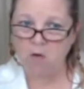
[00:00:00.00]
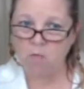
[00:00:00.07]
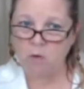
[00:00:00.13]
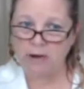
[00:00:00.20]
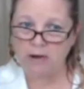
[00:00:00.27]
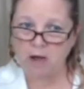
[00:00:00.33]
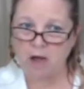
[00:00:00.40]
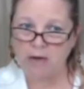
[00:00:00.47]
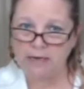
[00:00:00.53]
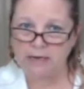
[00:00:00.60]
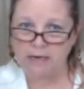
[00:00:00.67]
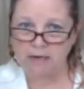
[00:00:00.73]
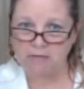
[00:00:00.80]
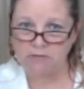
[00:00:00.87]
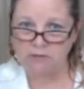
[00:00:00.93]
When God
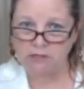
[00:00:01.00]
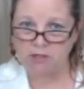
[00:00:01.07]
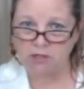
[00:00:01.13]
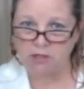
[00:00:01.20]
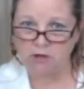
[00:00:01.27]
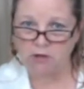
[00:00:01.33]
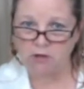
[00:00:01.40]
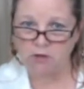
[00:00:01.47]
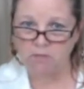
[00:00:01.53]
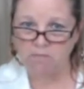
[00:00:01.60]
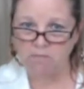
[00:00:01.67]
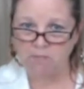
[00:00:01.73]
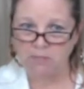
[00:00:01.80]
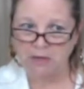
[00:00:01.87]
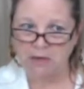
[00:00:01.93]
gives it to you,
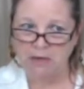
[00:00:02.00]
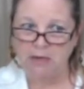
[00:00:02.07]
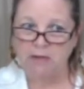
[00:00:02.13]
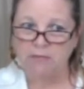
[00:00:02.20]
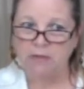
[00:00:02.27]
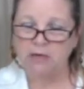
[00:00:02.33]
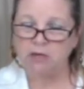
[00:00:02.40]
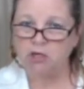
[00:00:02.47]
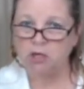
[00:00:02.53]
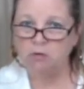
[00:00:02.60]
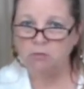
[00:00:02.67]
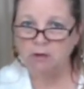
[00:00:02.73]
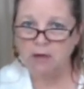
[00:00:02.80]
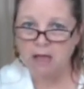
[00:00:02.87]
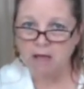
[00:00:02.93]
then you
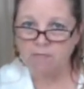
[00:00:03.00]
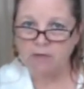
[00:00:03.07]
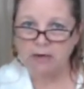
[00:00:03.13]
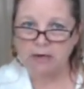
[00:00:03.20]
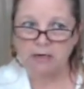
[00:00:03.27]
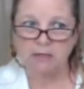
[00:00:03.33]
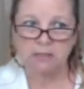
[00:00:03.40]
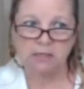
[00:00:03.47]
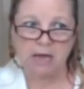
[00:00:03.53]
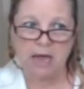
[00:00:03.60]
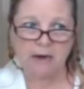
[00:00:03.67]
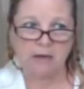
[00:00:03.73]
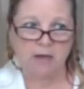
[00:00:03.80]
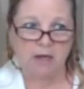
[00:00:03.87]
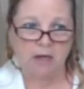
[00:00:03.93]
love it. It's
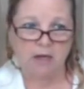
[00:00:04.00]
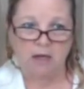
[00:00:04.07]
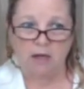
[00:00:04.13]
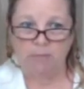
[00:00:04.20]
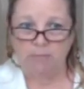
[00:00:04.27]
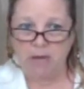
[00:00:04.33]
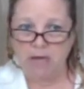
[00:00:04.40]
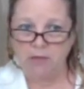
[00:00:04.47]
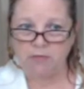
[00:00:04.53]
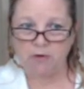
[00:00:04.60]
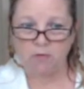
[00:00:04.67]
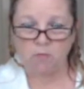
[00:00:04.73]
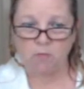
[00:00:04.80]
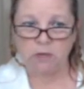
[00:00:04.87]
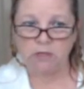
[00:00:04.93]
like a
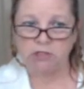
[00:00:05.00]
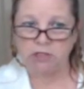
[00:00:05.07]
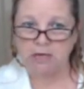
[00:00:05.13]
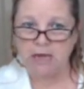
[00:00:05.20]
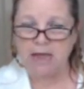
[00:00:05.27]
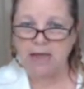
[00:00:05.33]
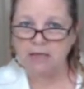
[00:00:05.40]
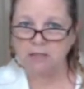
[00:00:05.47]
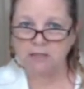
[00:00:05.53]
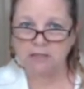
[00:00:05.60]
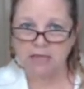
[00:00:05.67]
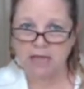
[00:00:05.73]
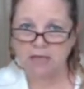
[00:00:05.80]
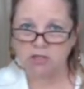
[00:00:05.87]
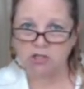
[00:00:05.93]
mother, when she has
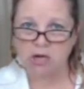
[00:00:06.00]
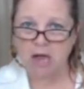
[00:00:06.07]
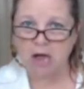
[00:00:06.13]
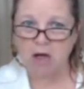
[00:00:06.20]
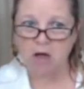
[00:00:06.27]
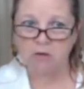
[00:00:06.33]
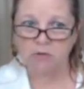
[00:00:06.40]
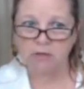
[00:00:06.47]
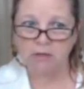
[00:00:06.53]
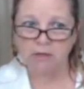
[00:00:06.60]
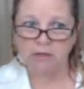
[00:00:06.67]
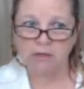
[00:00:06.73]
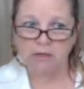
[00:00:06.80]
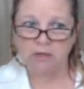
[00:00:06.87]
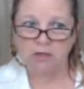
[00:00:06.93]
that child,
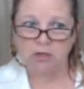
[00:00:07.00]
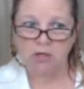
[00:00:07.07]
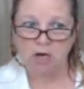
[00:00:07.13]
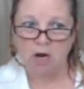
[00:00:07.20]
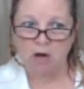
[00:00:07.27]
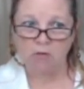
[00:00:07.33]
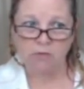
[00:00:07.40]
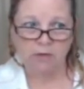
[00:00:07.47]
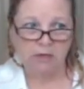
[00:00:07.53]
you know,